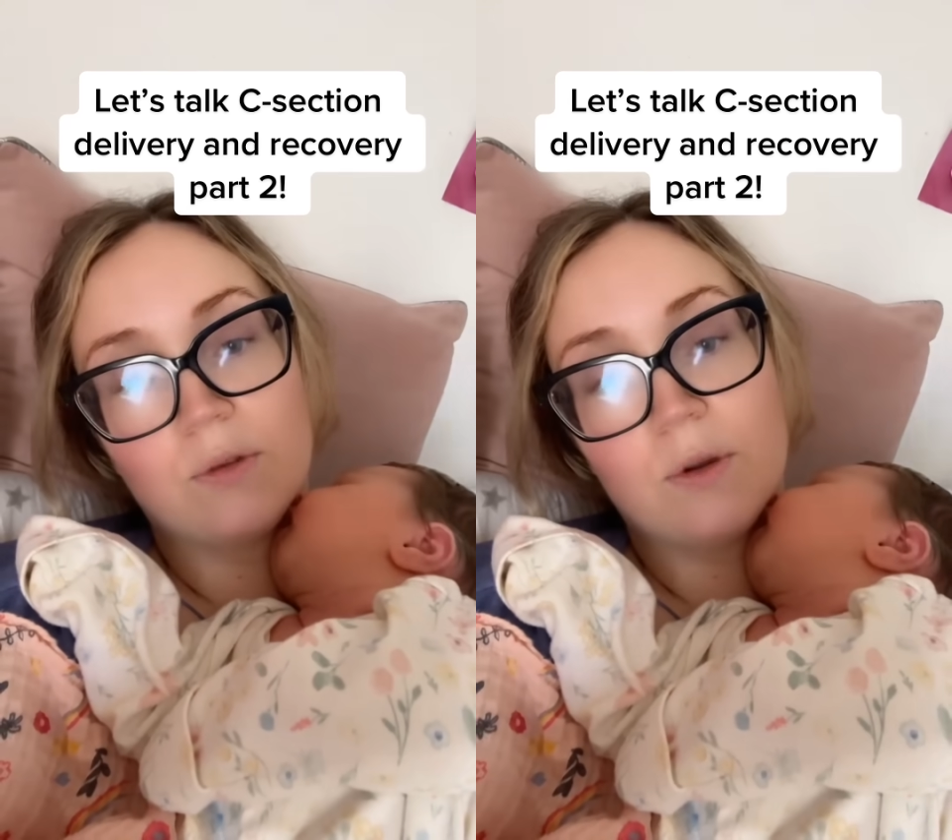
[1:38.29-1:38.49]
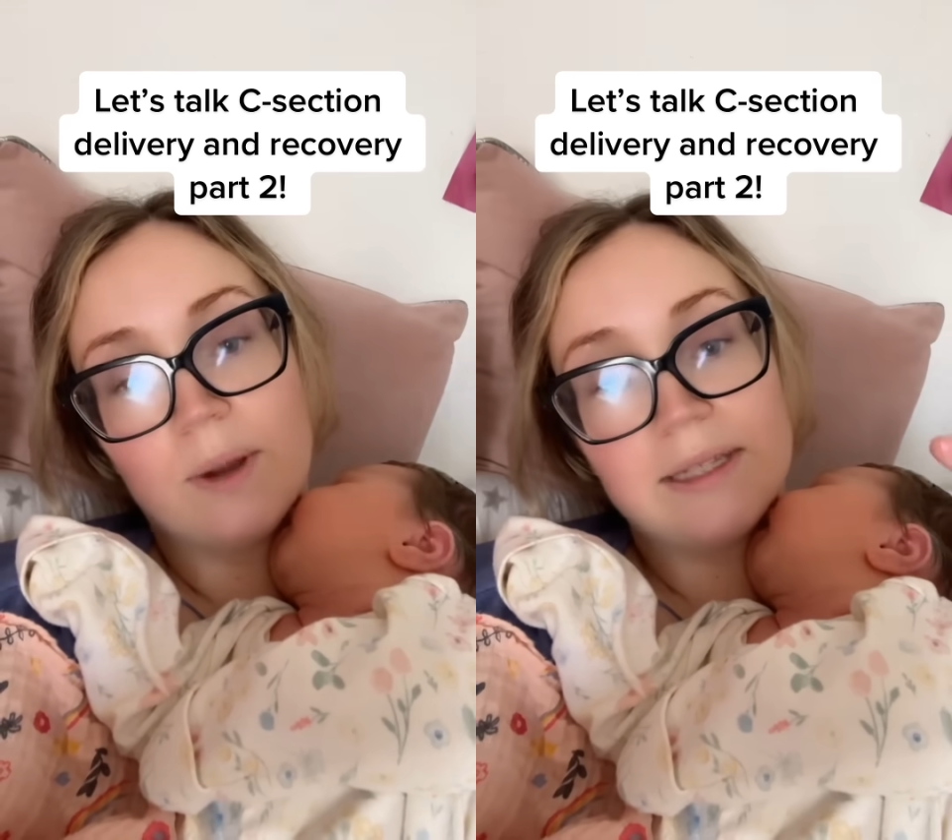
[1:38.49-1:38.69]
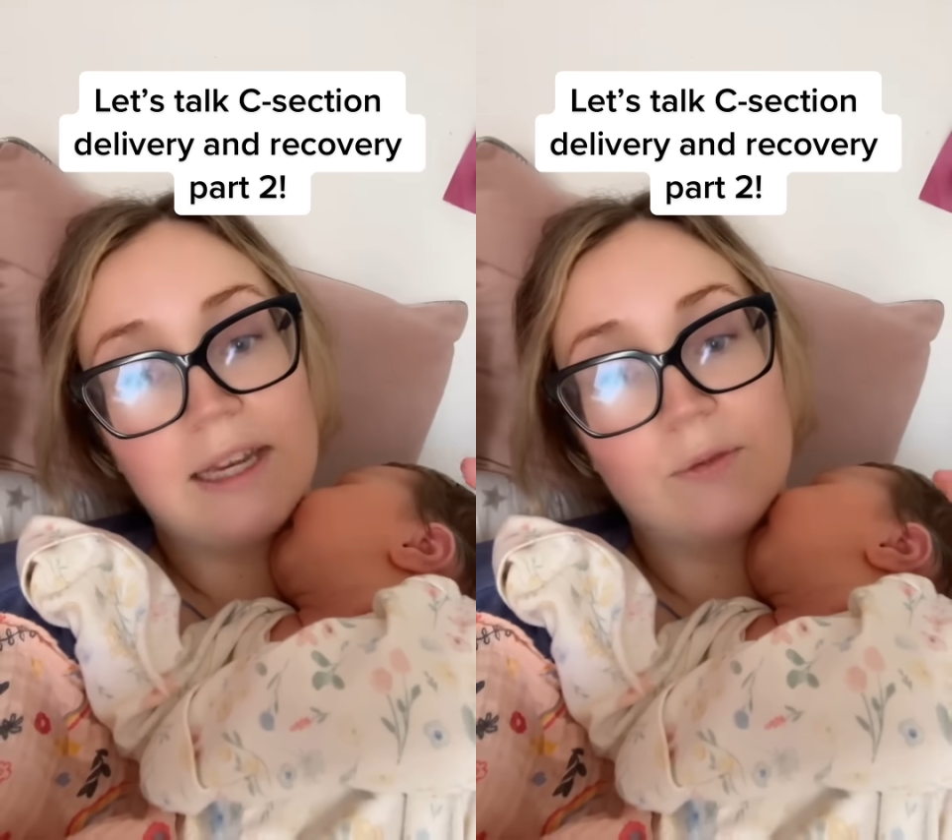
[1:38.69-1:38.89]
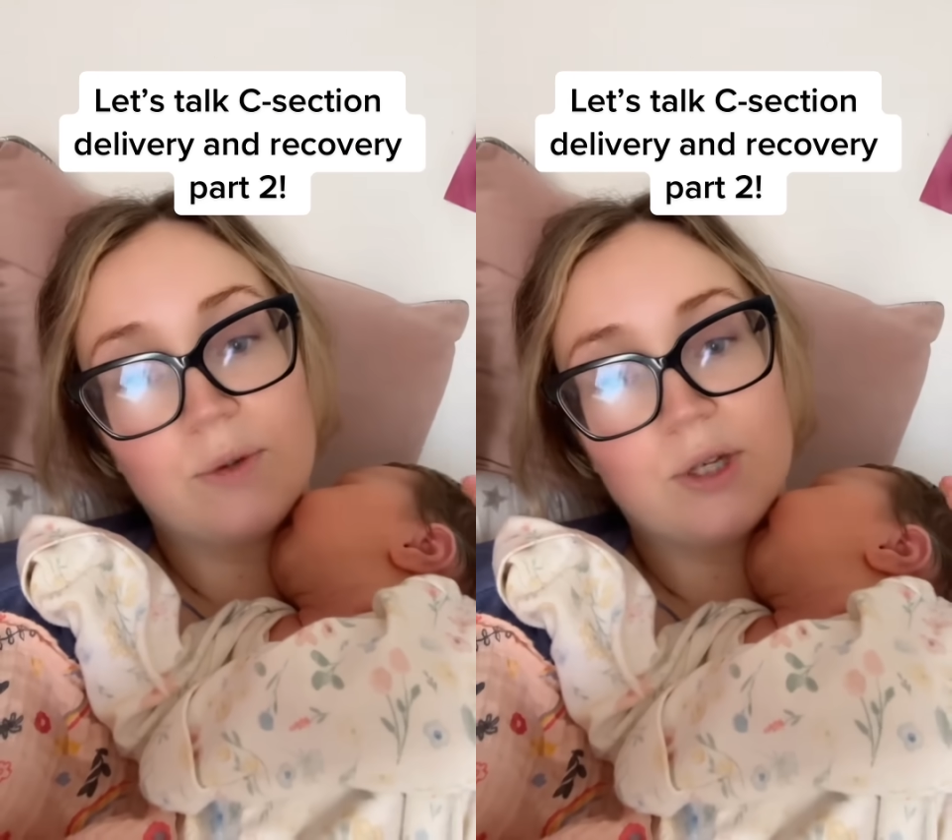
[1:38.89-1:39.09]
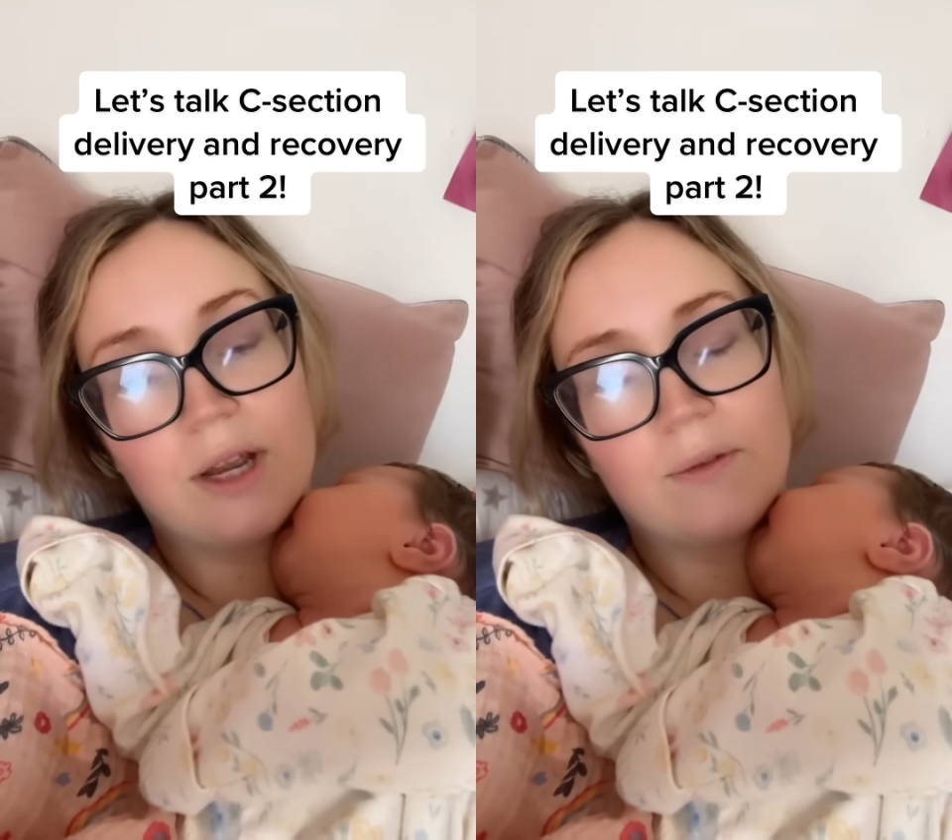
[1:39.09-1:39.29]
through, my teeth
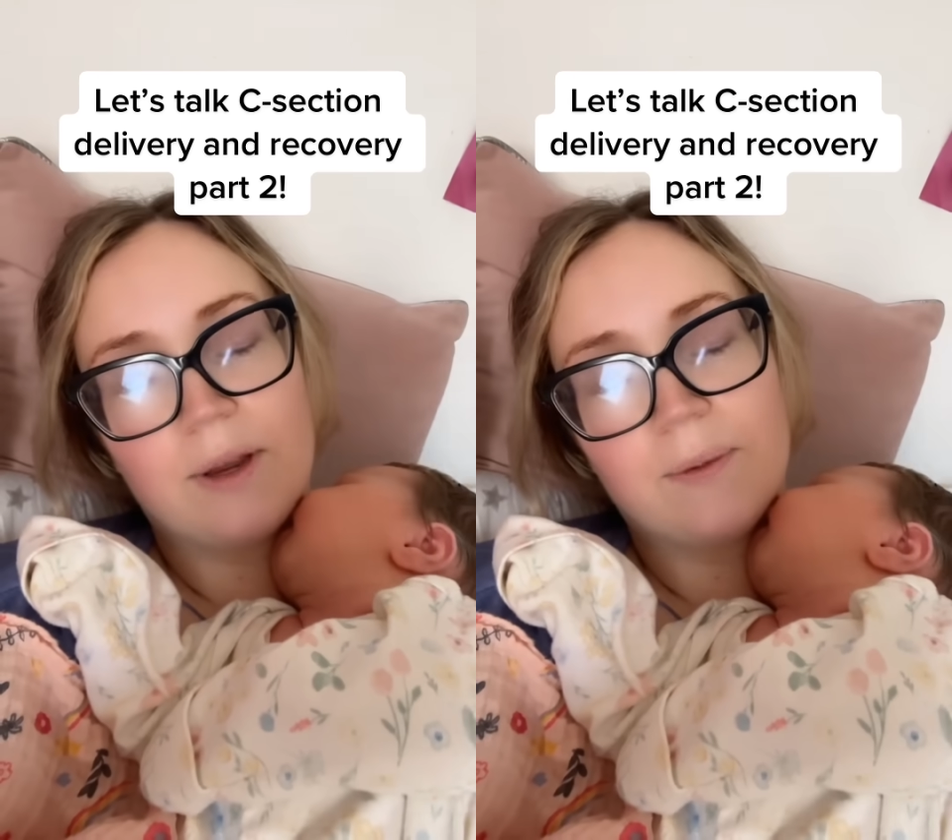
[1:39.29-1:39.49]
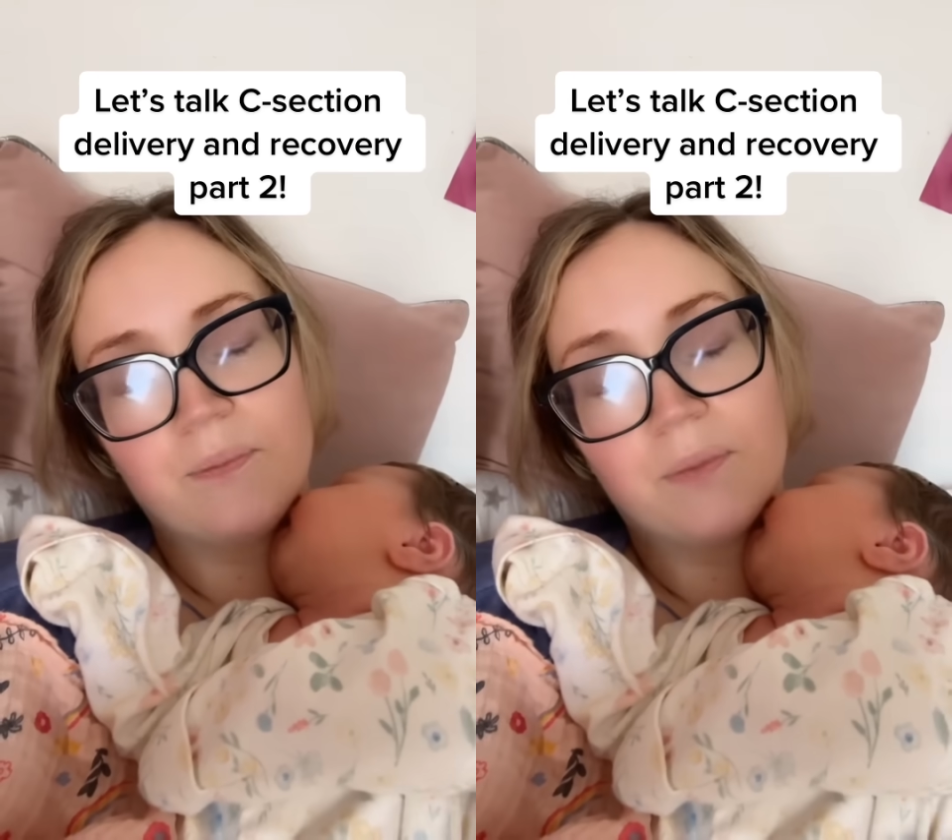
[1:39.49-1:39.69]
were chattering.